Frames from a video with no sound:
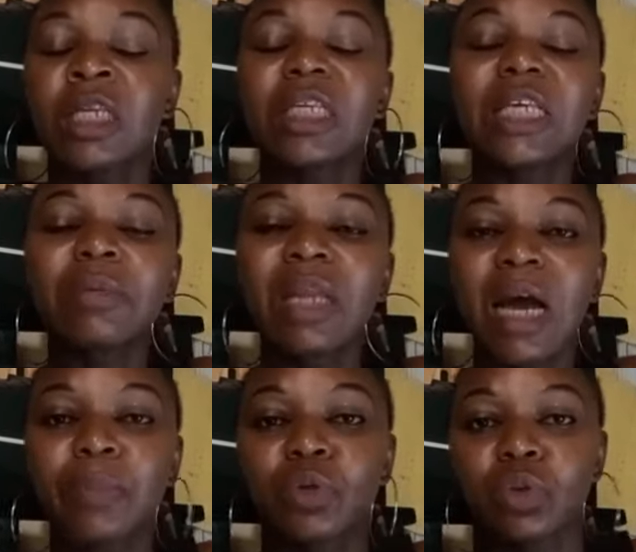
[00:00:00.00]
The same thing
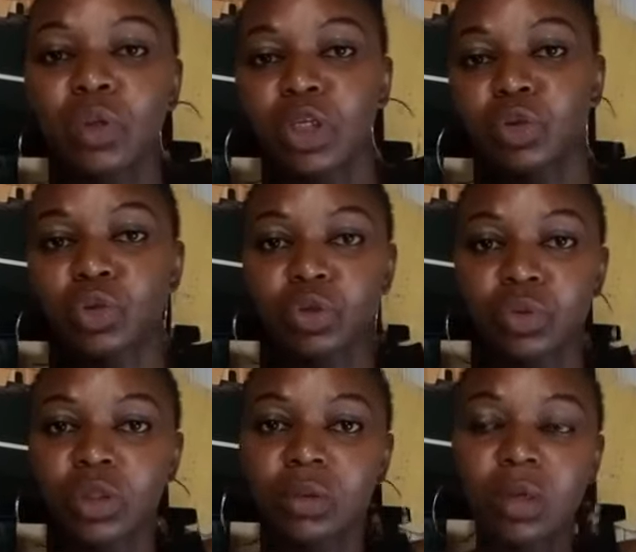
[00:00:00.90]
happens to little
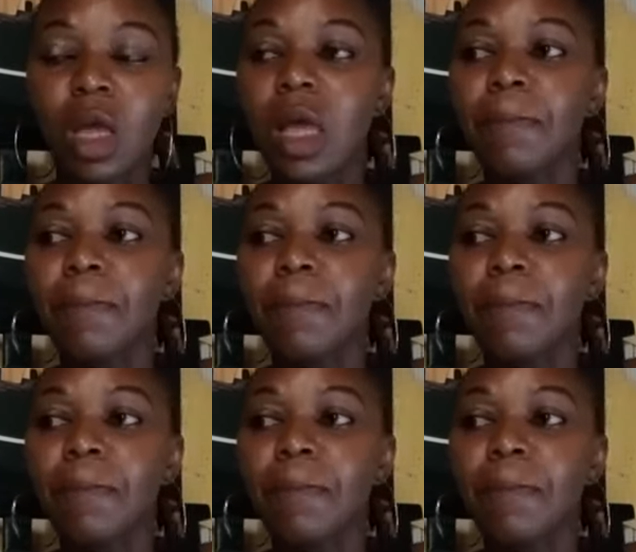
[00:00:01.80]
children.